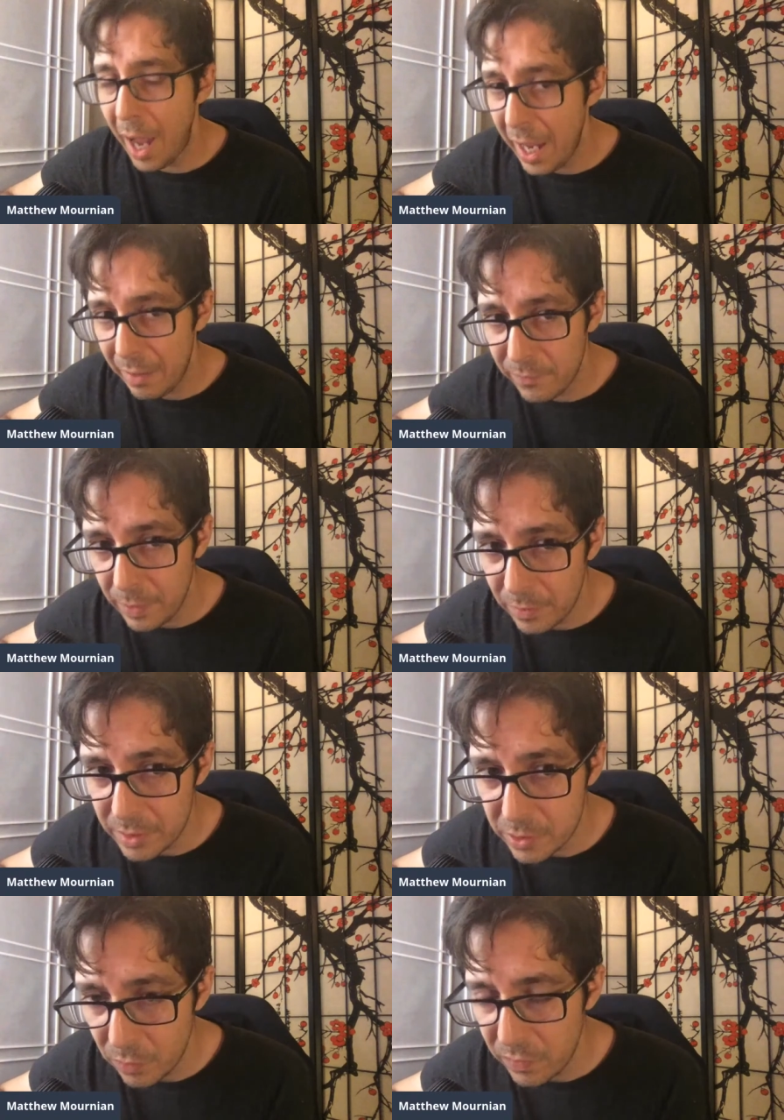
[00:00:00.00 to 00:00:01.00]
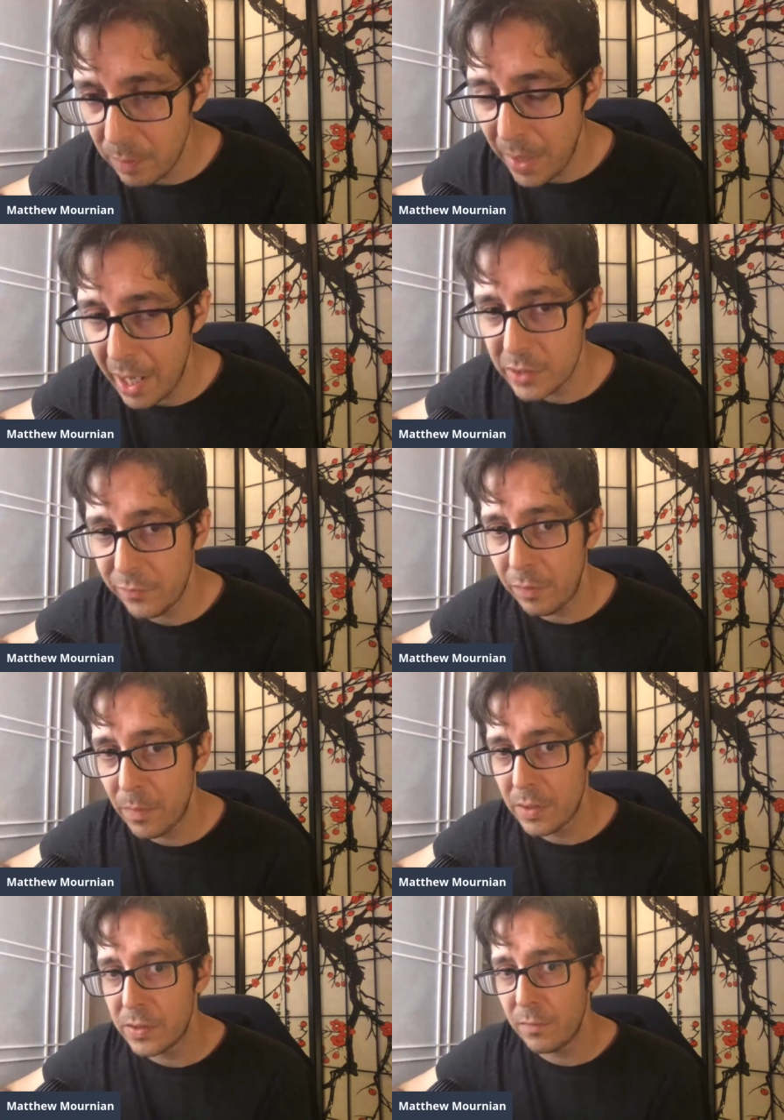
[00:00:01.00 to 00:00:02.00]
I have noticed over the past few
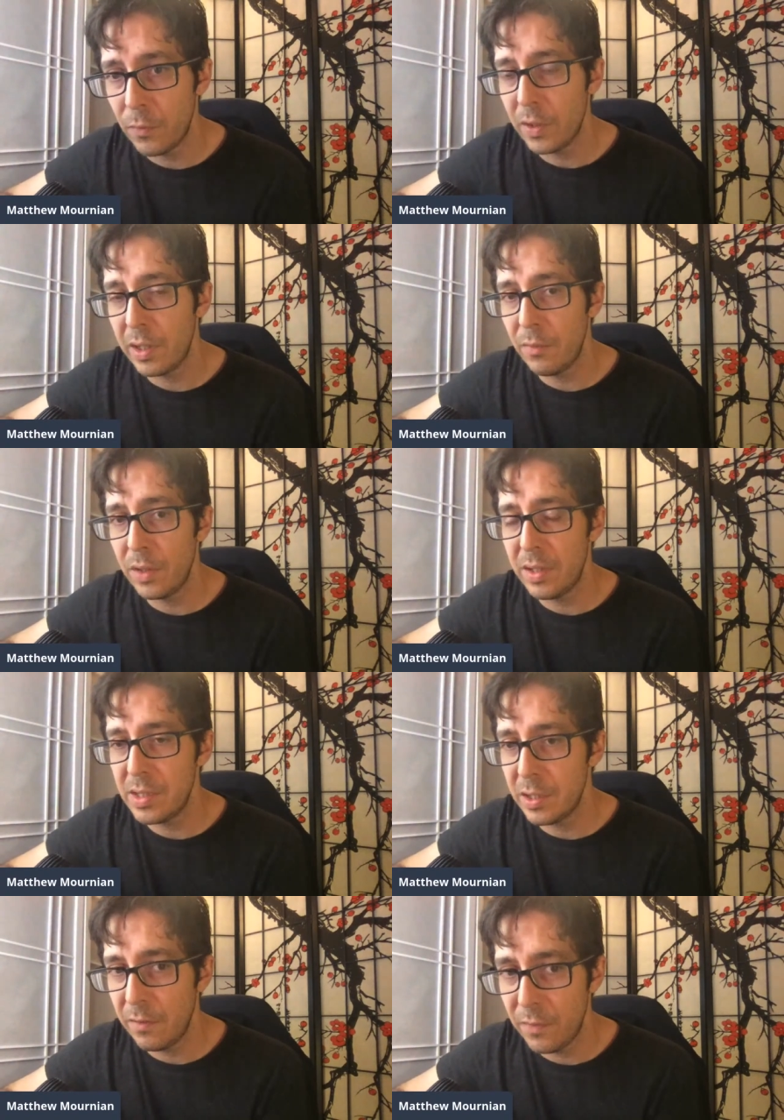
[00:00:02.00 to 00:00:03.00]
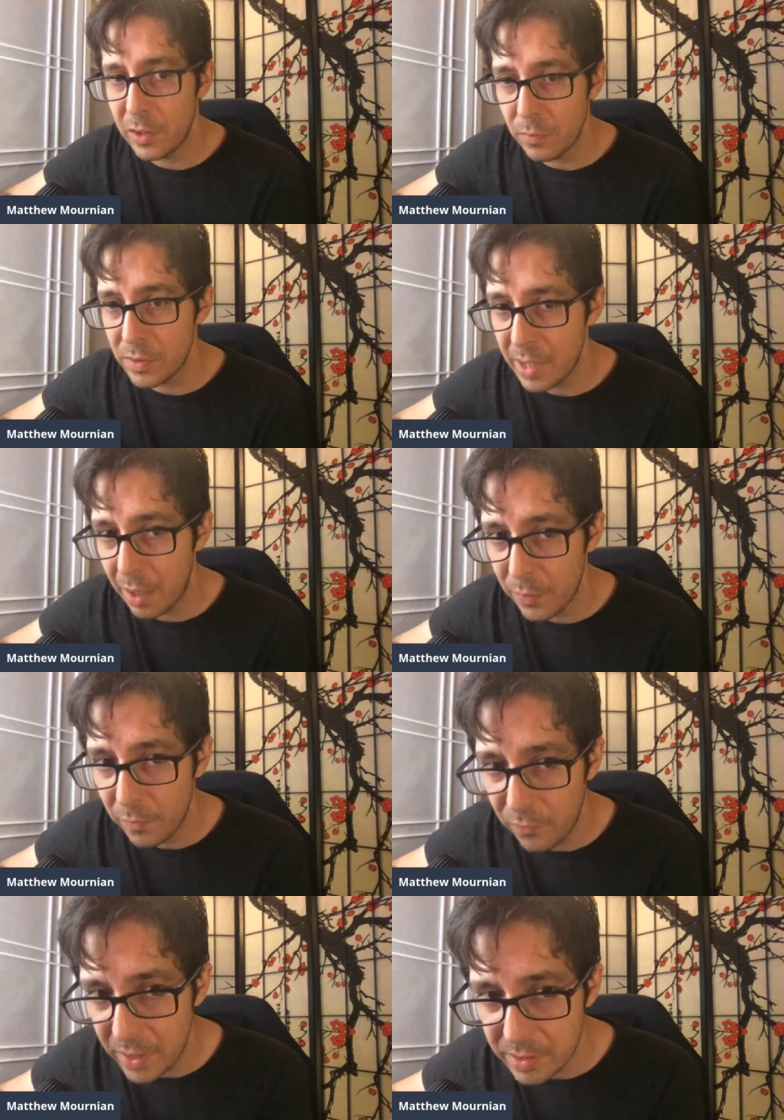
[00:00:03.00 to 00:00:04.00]
months of working with these individuals how their
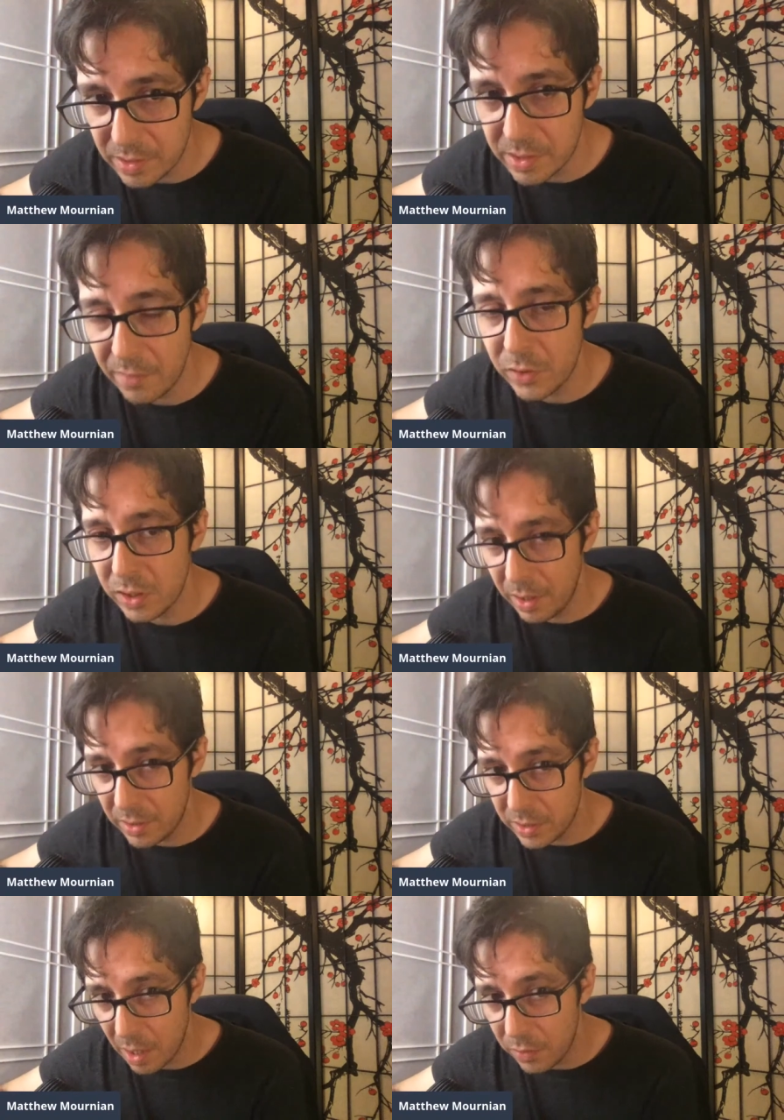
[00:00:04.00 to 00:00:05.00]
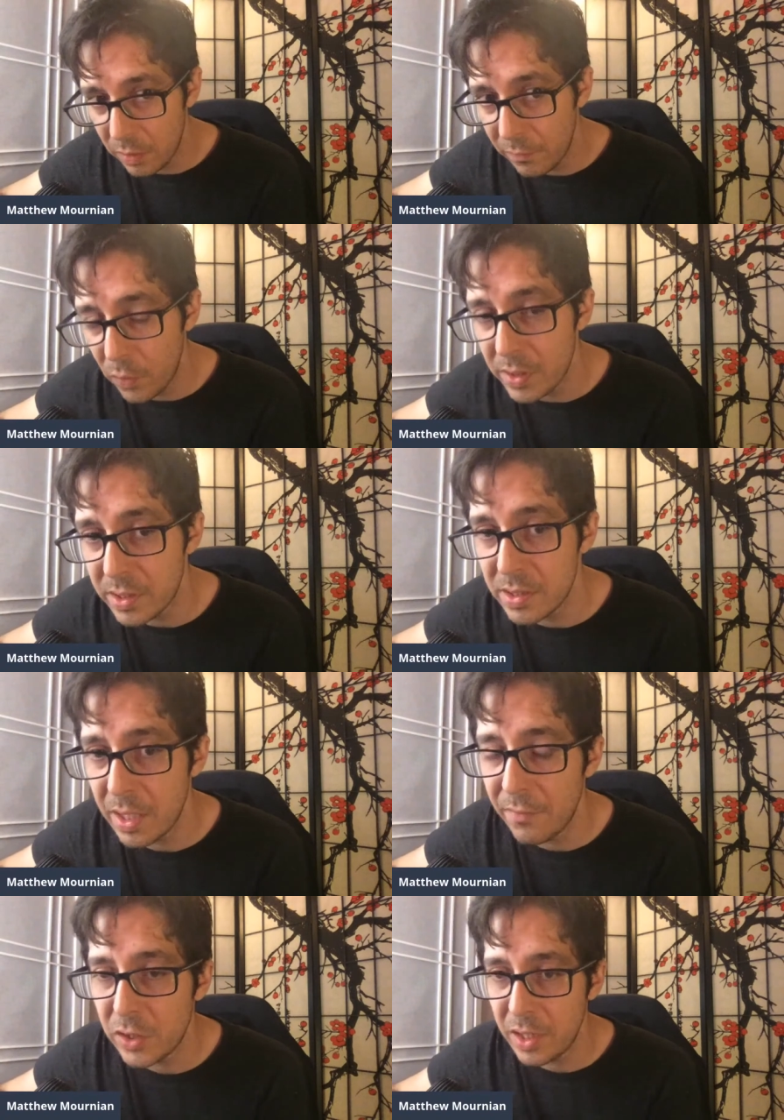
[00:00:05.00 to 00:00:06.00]
faces have changed, how their voices
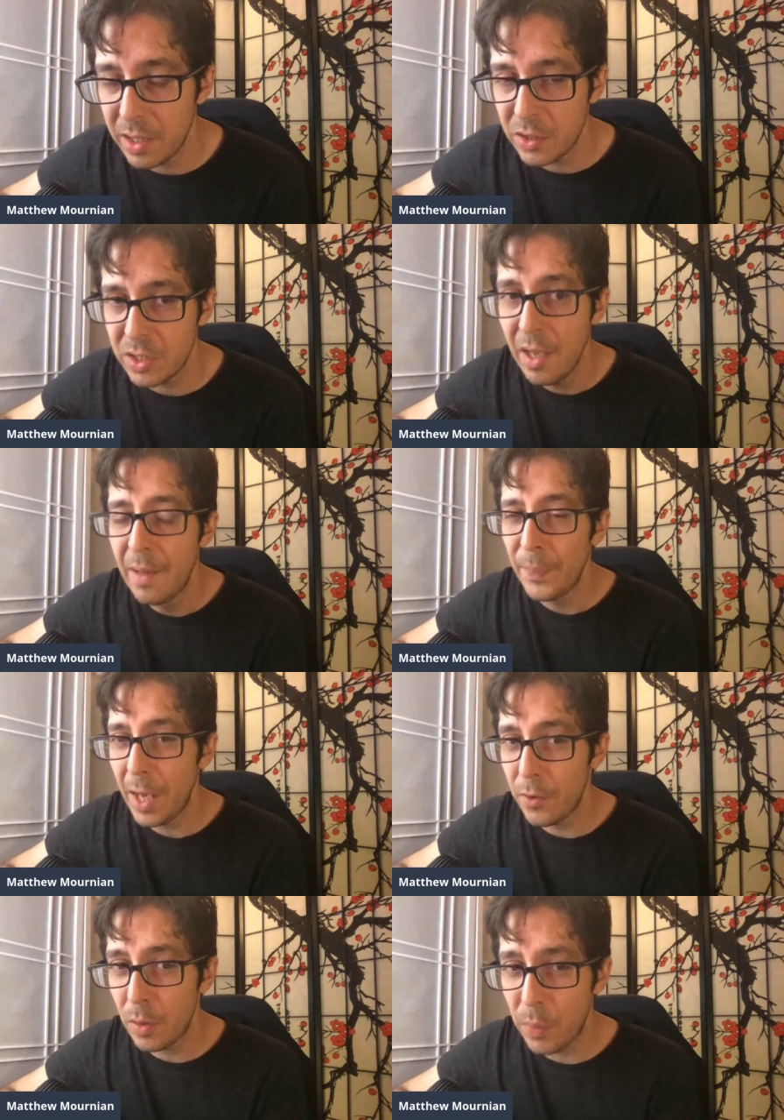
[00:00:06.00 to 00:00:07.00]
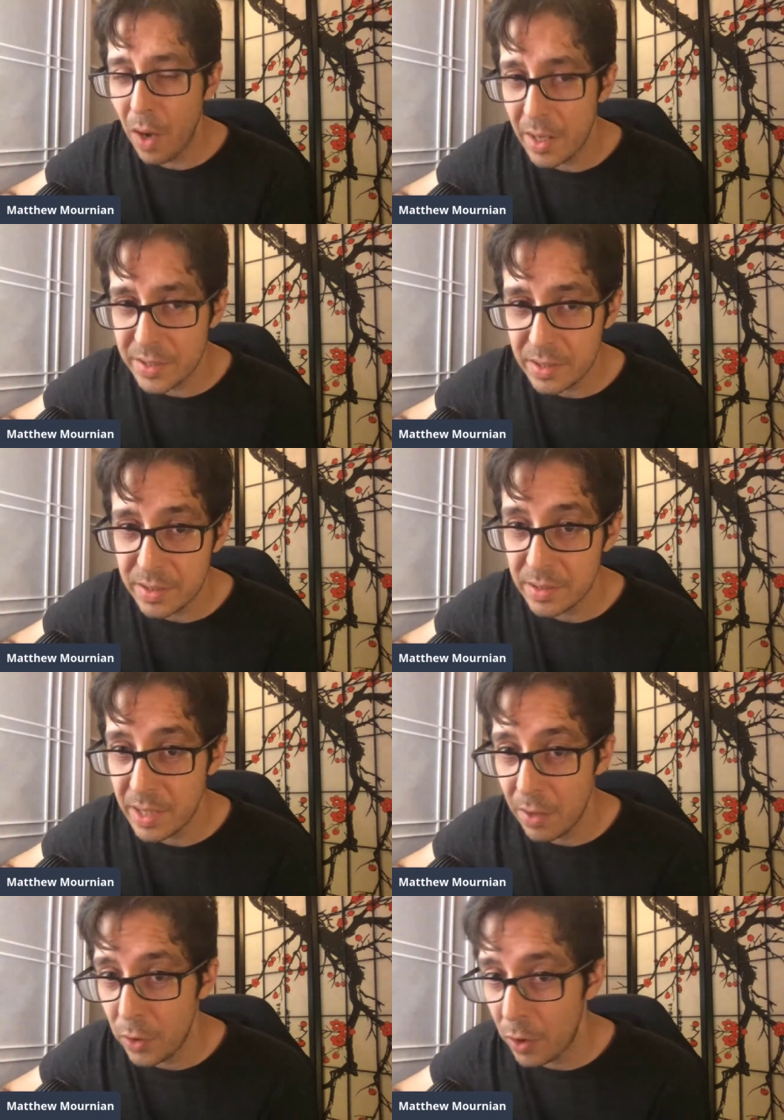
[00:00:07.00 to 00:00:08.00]
have changed, how their processes,
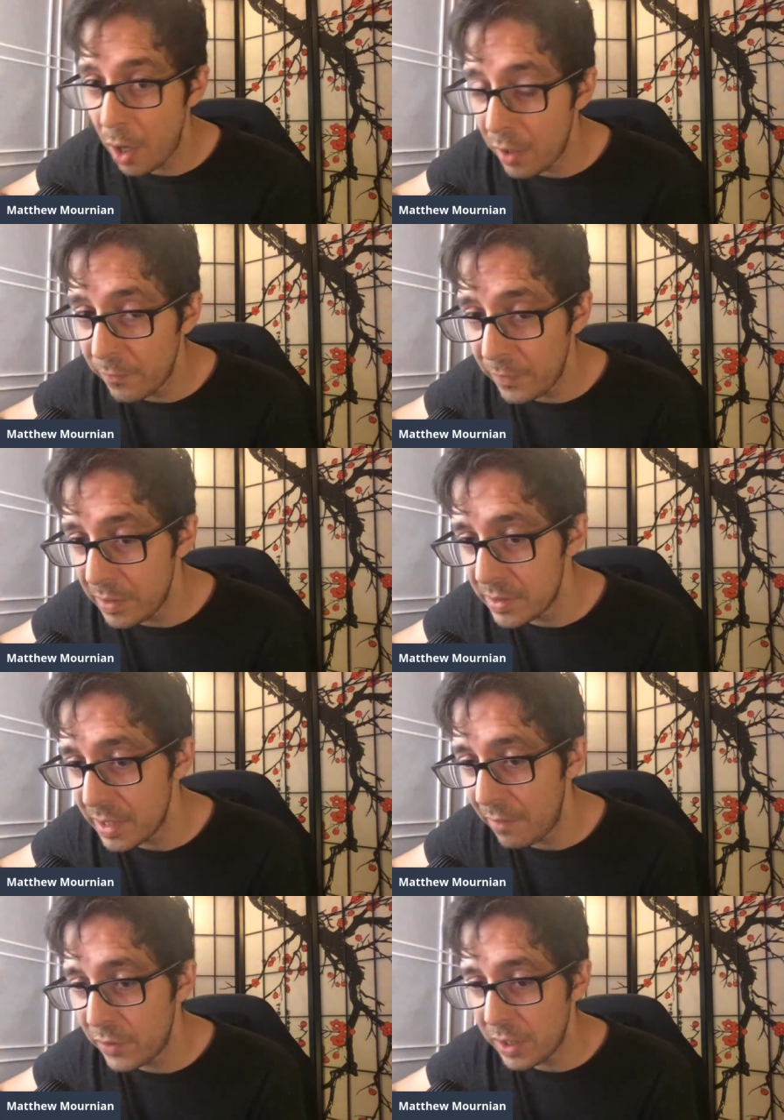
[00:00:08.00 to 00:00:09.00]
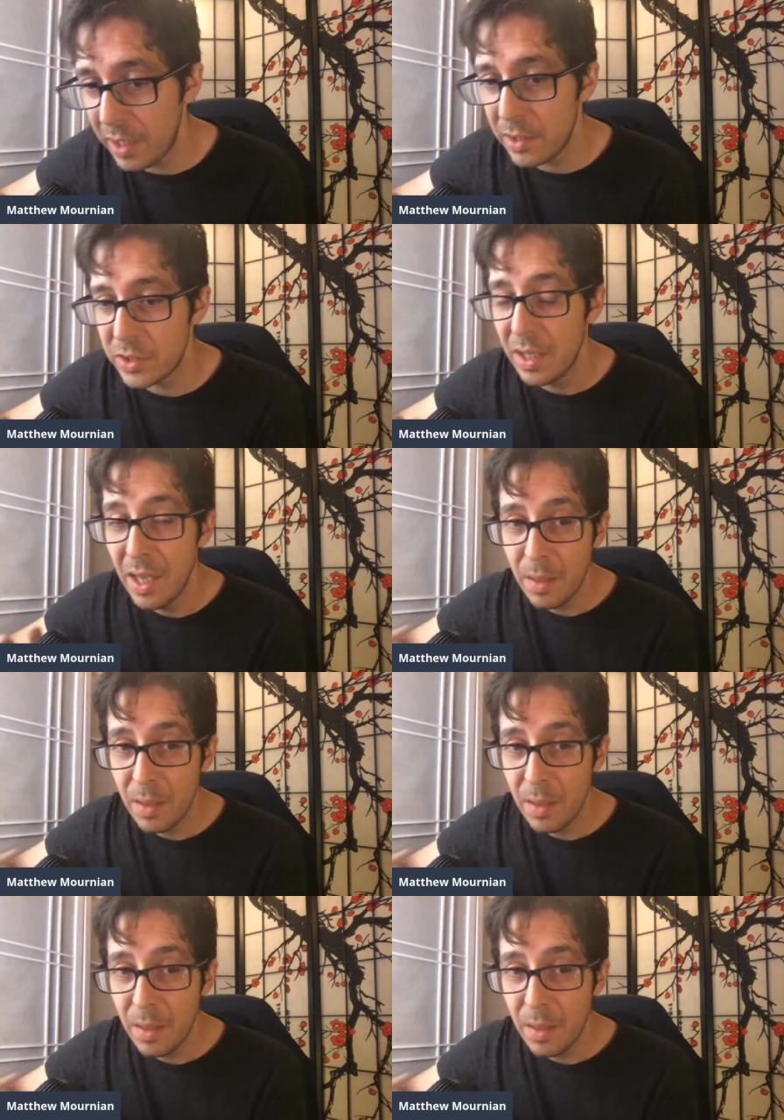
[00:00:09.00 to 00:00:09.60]
how their confidence have changed.